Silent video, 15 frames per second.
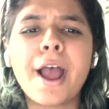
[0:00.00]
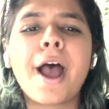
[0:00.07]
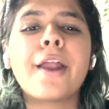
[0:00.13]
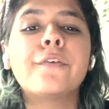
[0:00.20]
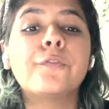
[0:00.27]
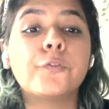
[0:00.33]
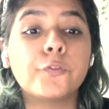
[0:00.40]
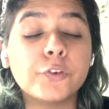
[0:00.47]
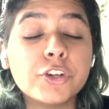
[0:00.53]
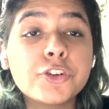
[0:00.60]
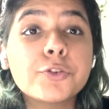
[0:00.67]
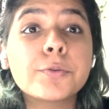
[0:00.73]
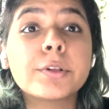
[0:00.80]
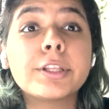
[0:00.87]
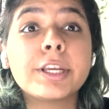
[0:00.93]
and
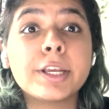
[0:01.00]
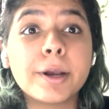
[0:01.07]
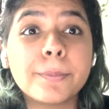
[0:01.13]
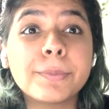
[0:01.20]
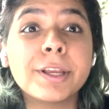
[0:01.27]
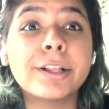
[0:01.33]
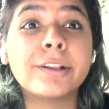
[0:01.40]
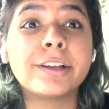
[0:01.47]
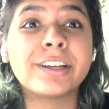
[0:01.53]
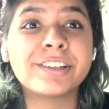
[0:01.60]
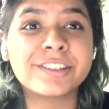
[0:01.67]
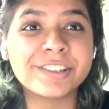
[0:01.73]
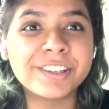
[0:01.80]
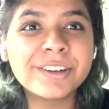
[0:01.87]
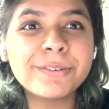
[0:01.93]
visually appealing
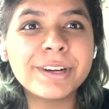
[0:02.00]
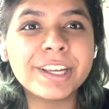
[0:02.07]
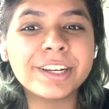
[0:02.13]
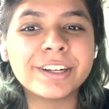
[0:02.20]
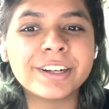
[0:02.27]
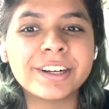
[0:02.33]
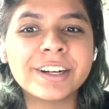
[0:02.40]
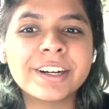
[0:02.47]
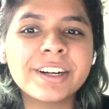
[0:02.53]
to the reader.